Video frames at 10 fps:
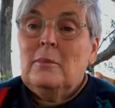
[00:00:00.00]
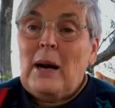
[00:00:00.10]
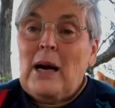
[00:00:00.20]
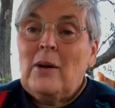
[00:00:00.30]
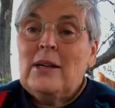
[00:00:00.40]

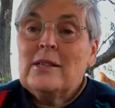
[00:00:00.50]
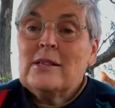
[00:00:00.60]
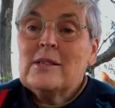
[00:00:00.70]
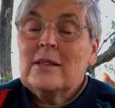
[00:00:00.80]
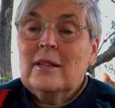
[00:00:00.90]

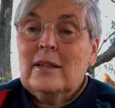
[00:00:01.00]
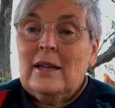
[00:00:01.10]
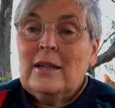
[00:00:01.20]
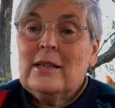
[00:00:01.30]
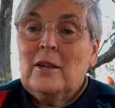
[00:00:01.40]
powerless
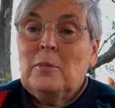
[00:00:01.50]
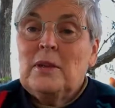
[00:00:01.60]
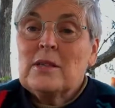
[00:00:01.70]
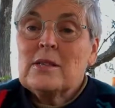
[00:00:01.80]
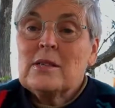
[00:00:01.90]
and
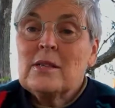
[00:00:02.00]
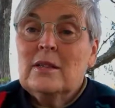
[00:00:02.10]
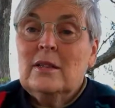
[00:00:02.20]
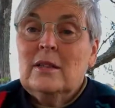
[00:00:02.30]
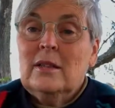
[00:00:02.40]
helpless,
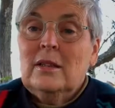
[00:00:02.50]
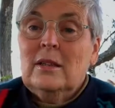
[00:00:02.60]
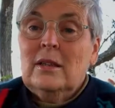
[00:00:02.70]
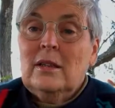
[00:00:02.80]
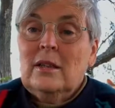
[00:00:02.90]

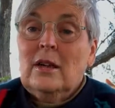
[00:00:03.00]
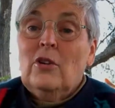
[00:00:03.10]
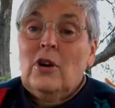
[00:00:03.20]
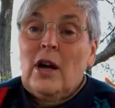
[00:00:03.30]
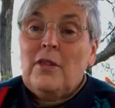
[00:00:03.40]

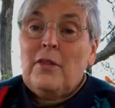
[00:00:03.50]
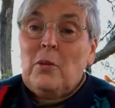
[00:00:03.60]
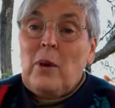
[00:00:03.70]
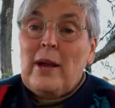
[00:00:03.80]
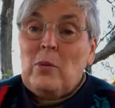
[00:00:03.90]
rather the
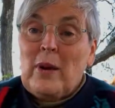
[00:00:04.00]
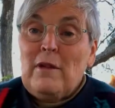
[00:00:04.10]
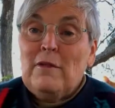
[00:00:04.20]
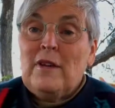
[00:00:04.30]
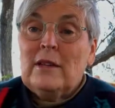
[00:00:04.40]
way we
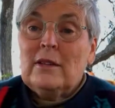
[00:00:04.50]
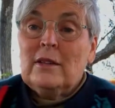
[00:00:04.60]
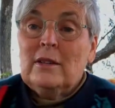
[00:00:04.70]
feel